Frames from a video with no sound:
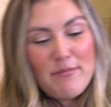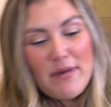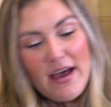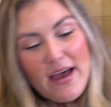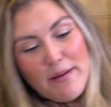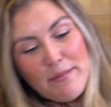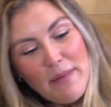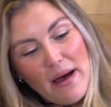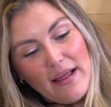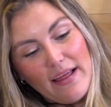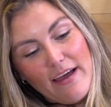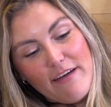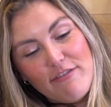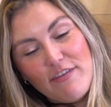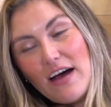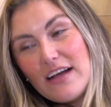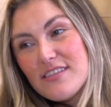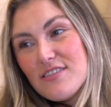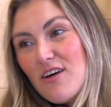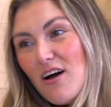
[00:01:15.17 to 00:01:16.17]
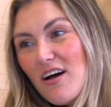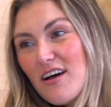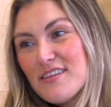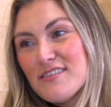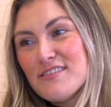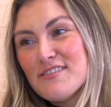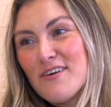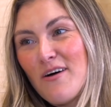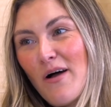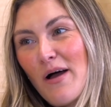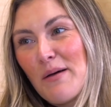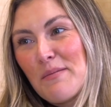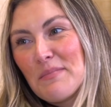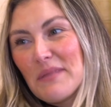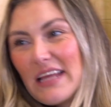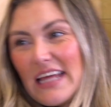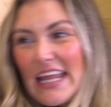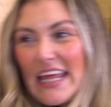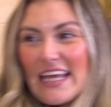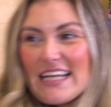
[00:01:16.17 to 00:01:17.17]
my ballet flats on, so
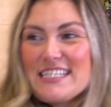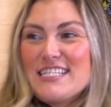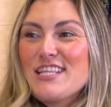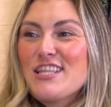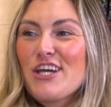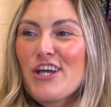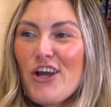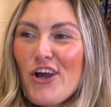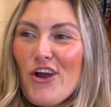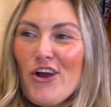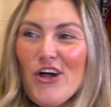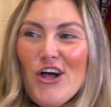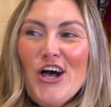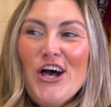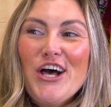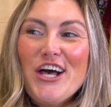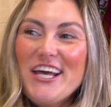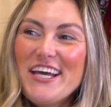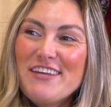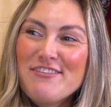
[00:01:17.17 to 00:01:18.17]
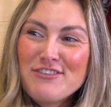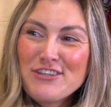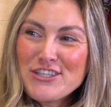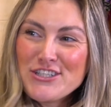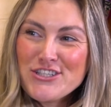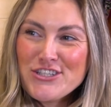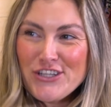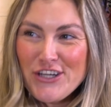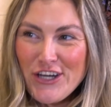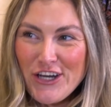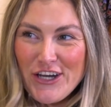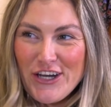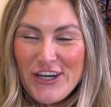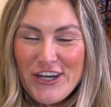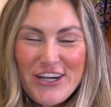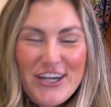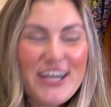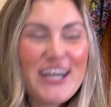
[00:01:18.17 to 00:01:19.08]
I'm leaning into the girlhood for sure.